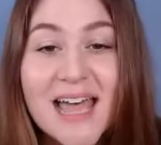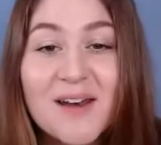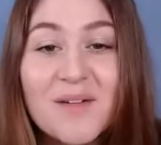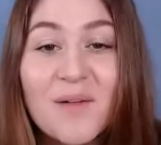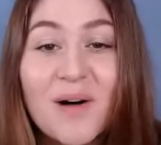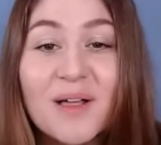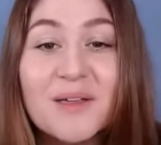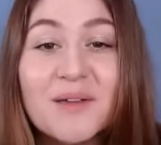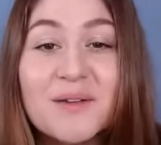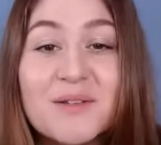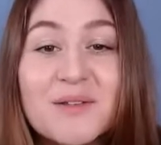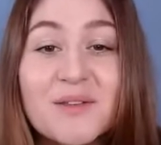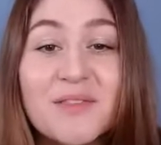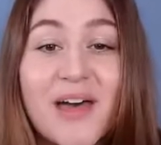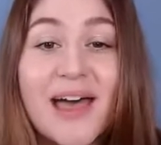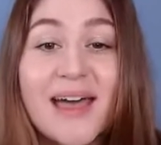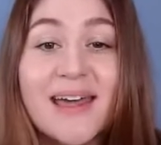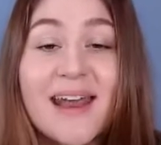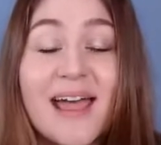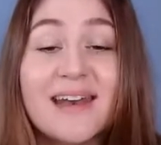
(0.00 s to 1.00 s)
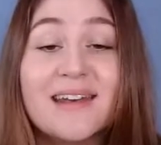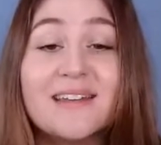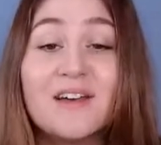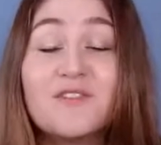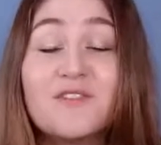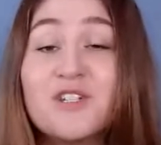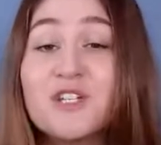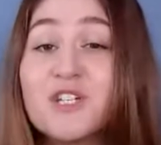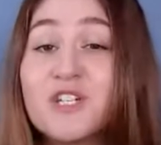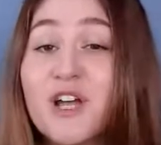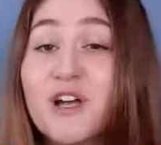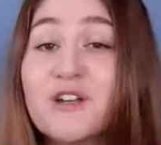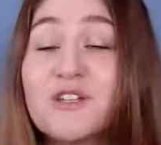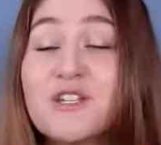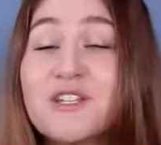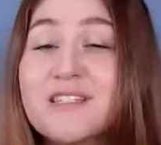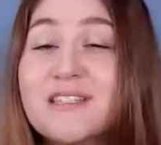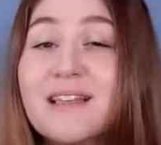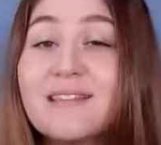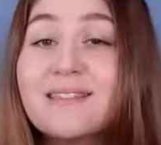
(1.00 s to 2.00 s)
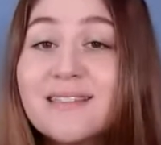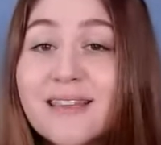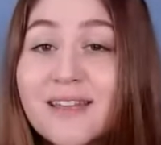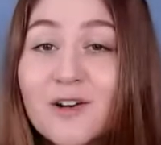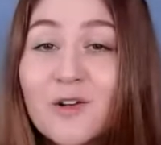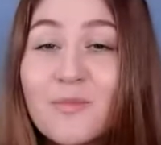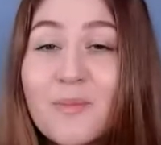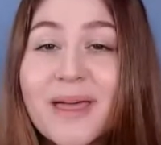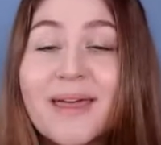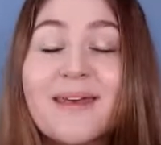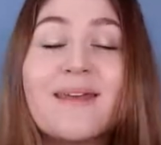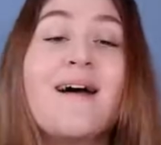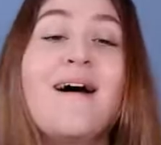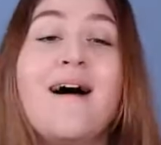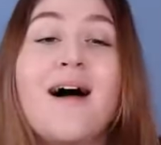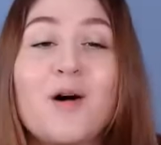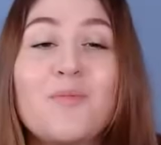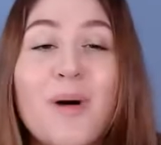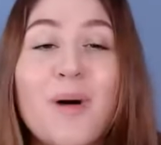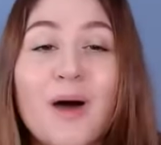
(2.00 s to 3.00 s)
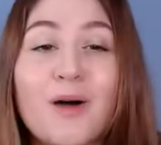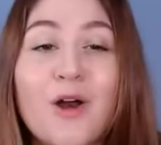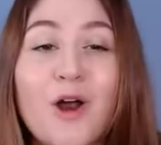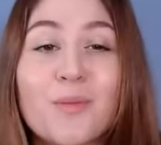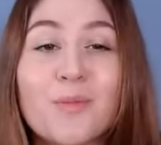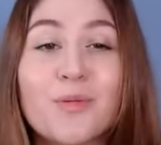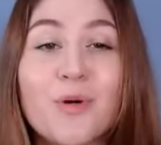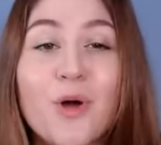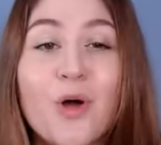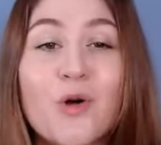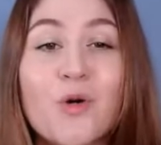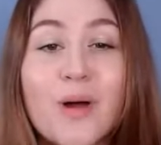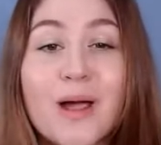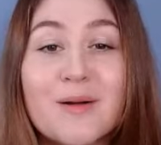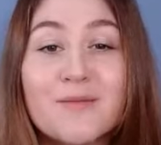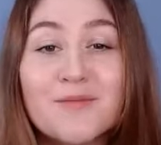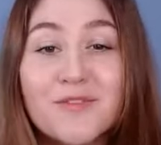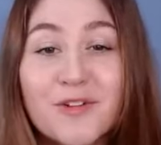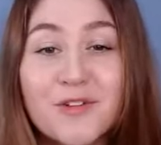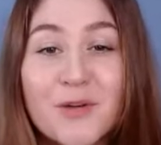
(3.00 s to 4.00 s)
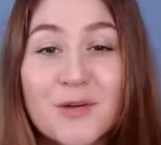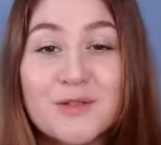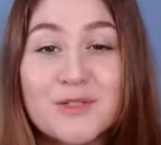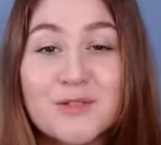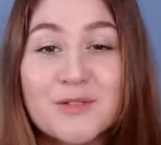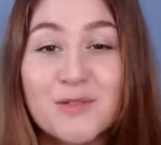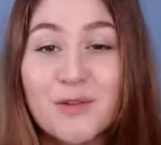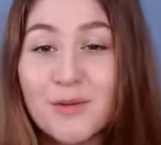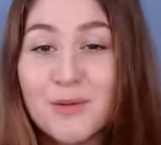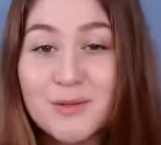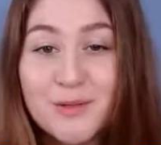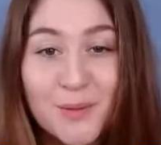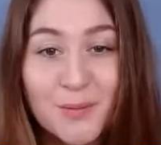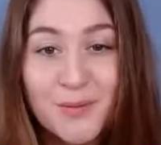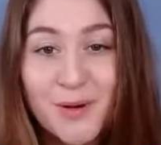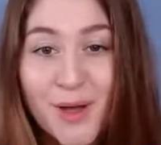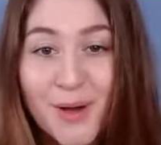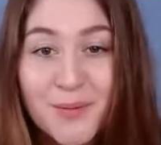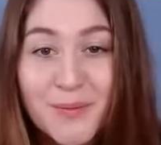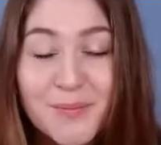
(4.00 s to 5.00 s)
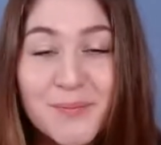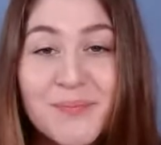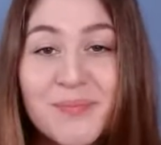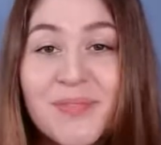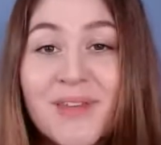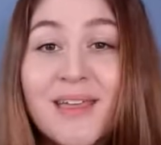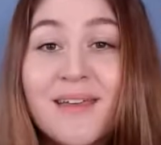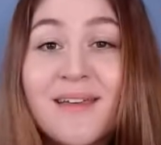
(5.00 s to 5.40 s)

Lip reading: And while you do that, I'd love to share just a little bit about our program for those of you who don't know.